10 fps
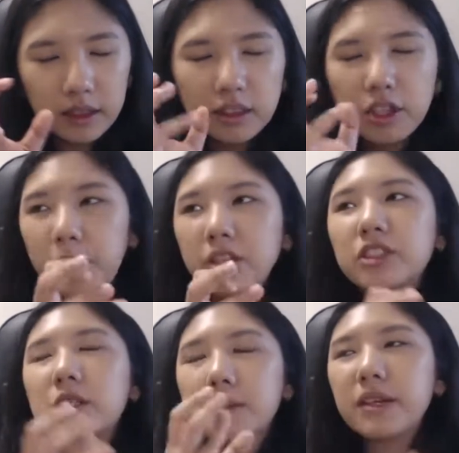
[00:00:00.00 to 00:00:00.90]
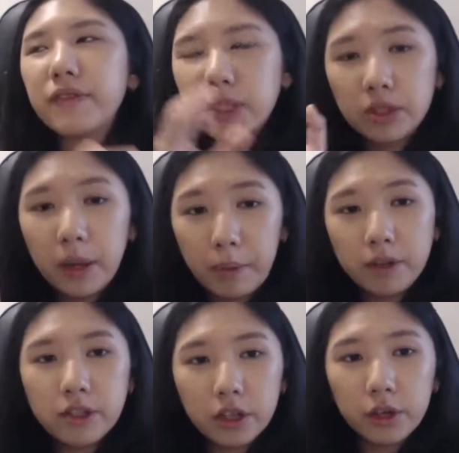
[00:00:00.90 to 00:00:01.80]
terminology that's specific to that
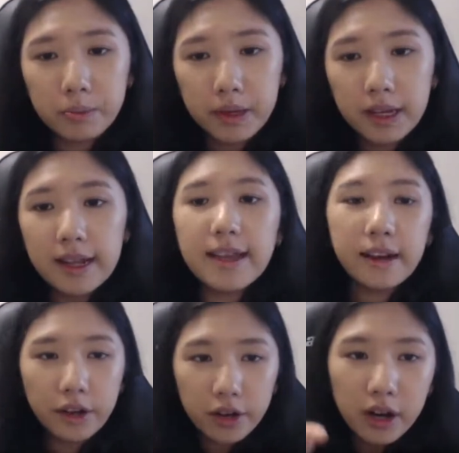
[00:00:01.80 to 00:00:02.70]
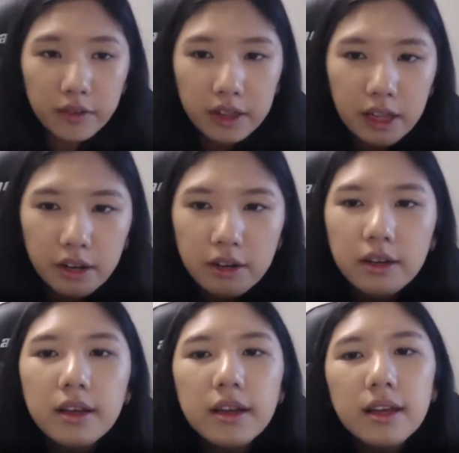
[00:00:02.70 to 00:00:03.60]
particular beat in your cover letter,
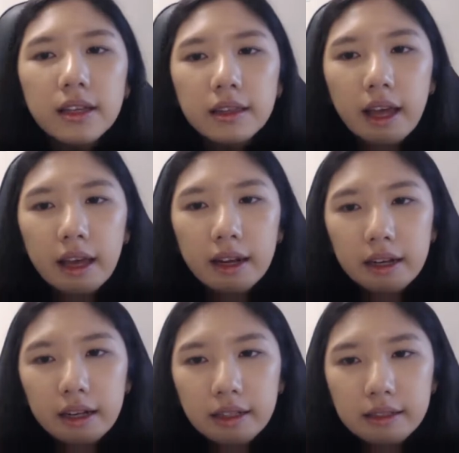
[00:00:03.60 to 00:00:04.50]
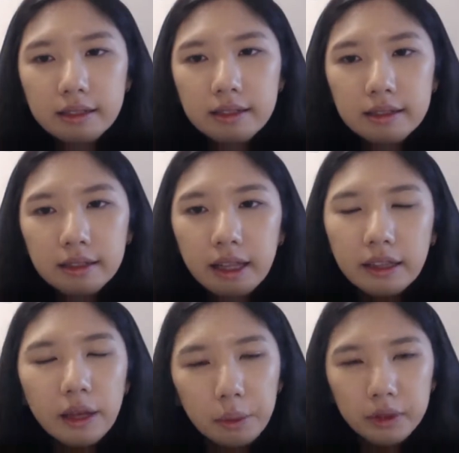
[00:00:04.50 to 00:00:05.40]
then
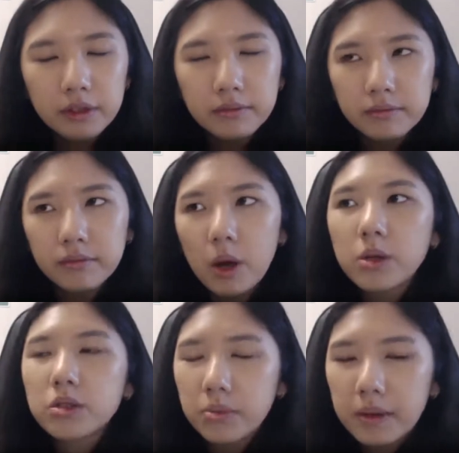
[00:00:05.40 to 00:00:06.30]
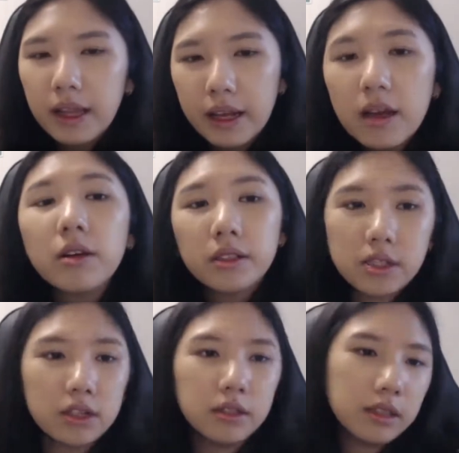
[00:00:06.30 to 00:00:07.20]
they would also be like, oh, this
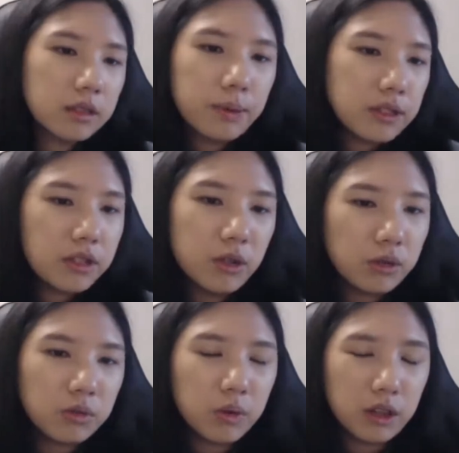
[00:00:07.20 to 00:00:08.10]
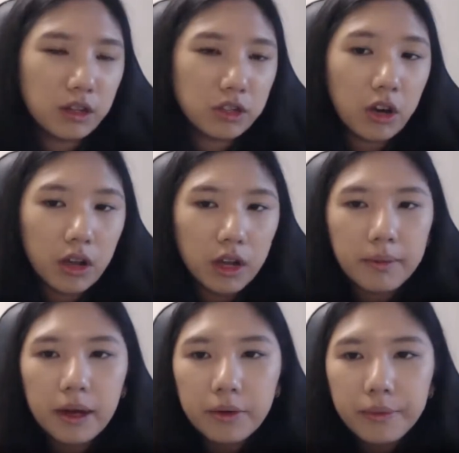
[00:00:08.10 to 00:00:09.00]
person knows what they're talking
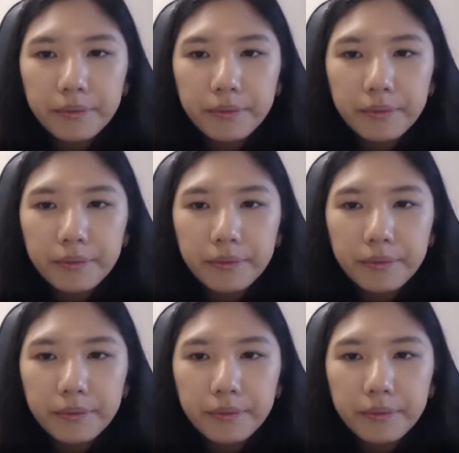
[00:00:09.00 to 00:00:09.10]
about.